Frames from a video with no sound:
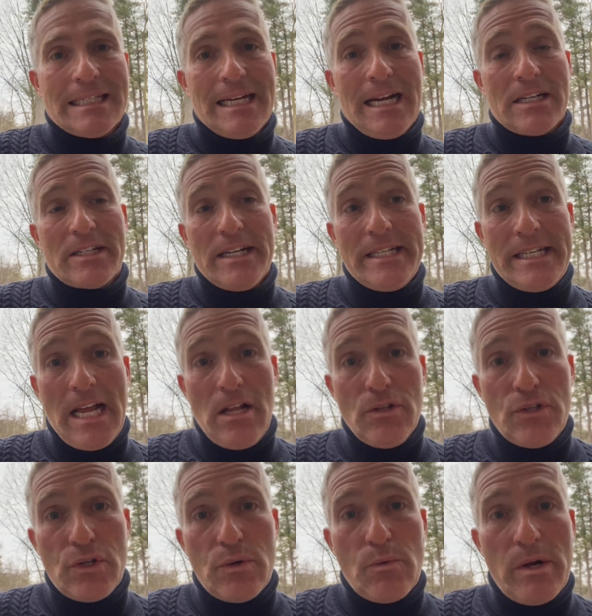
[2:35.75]
It actually
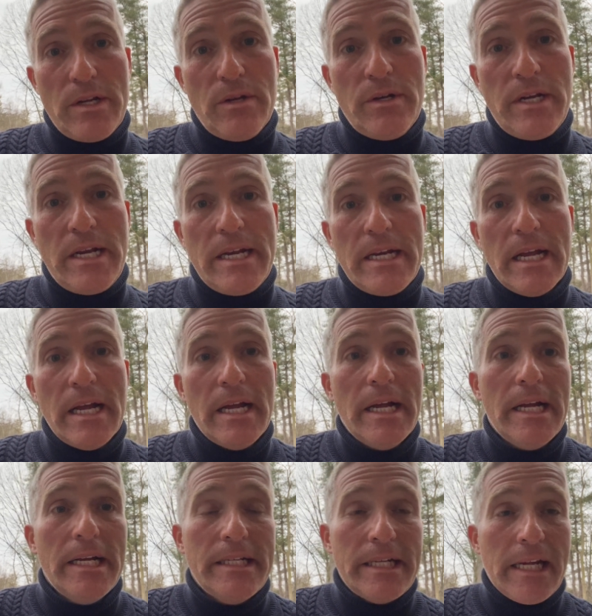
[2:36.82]
tells you what you need
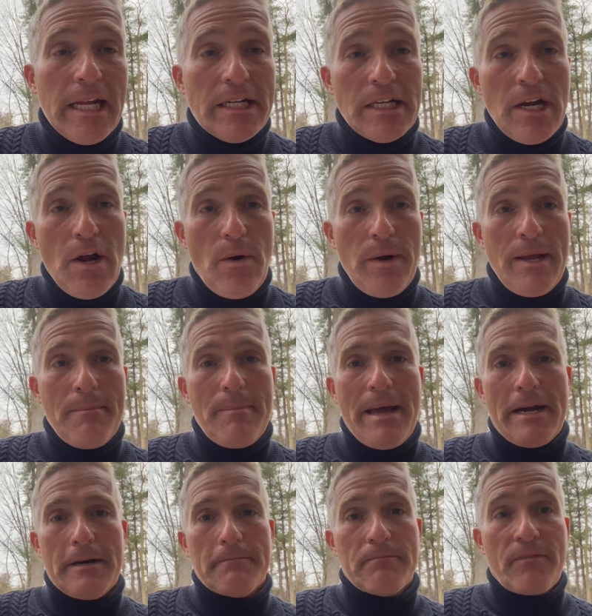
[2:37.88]
to get to know him
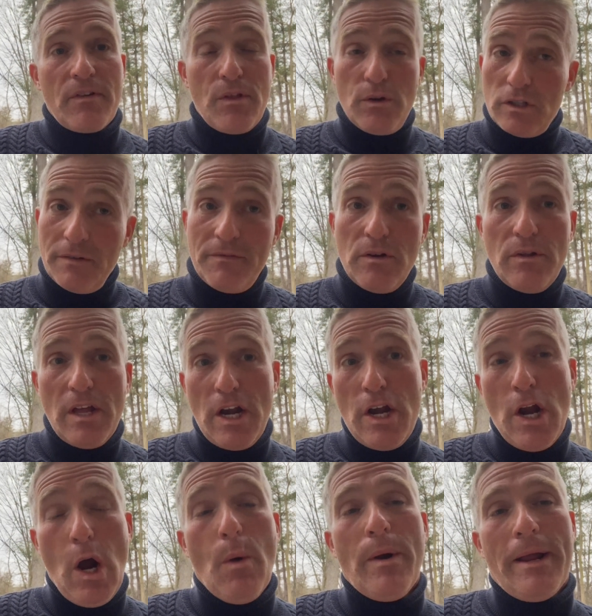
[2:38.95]
better. For those of you that
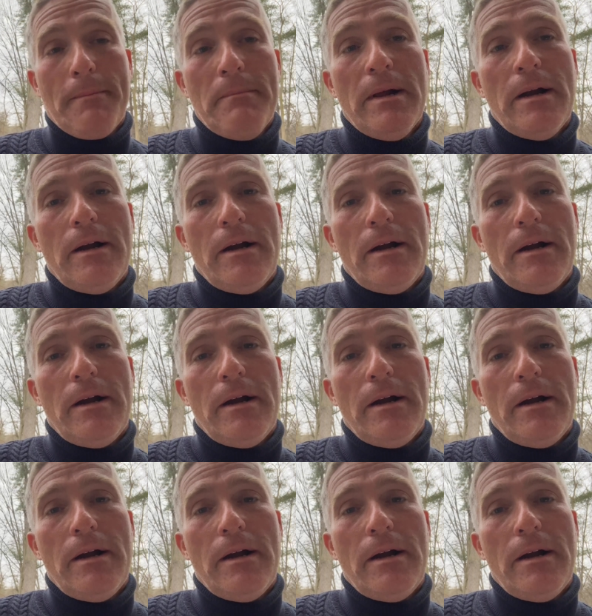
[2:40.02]
know him,